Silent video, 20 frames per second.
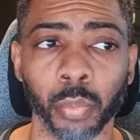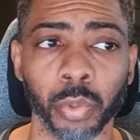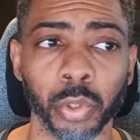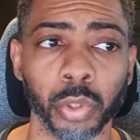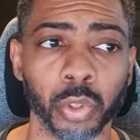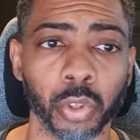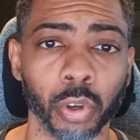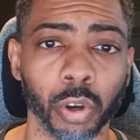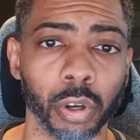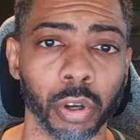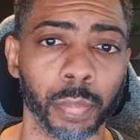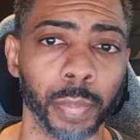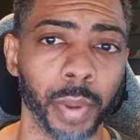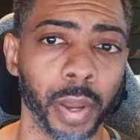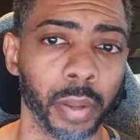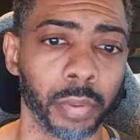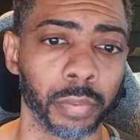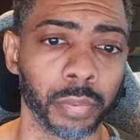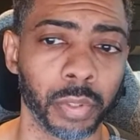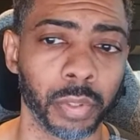when you talk
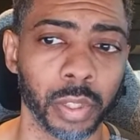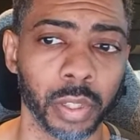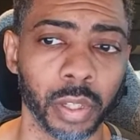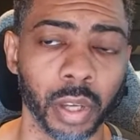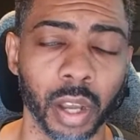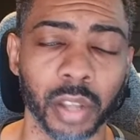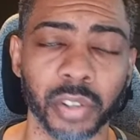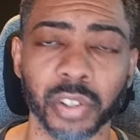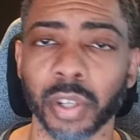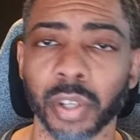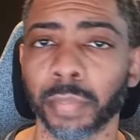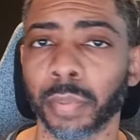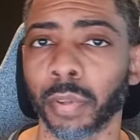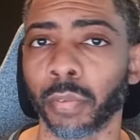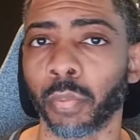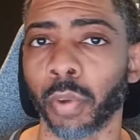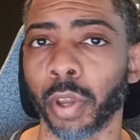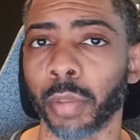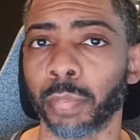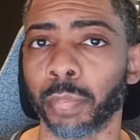about the concept
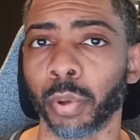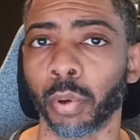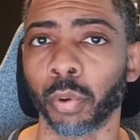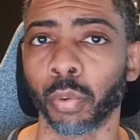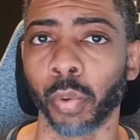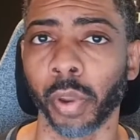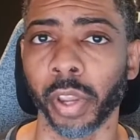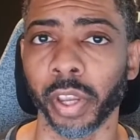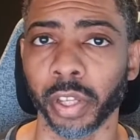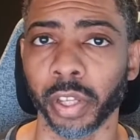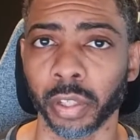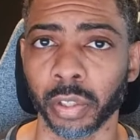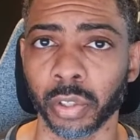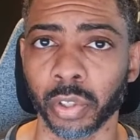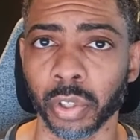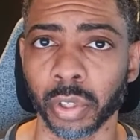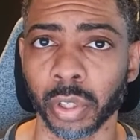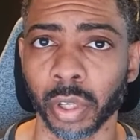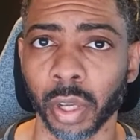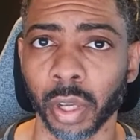of red pill
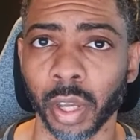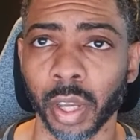rage